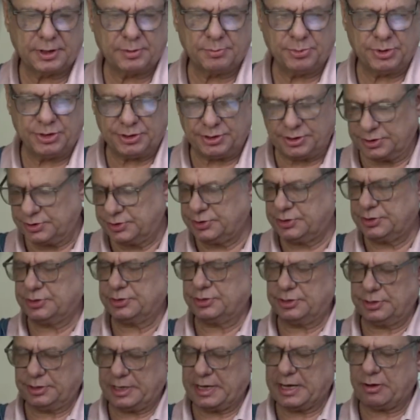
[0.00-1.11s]
Be
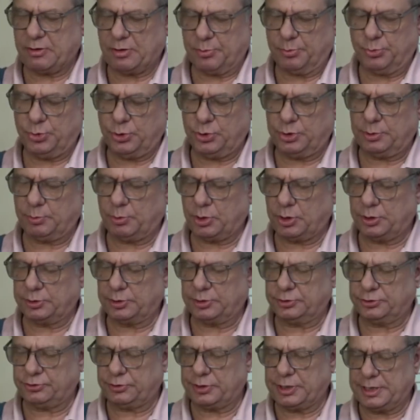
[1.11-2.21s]
consistent how I put them on the
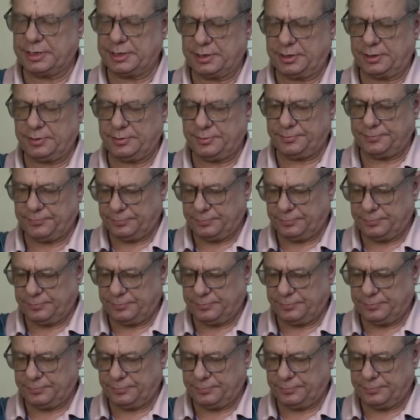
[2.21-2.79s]
tray here.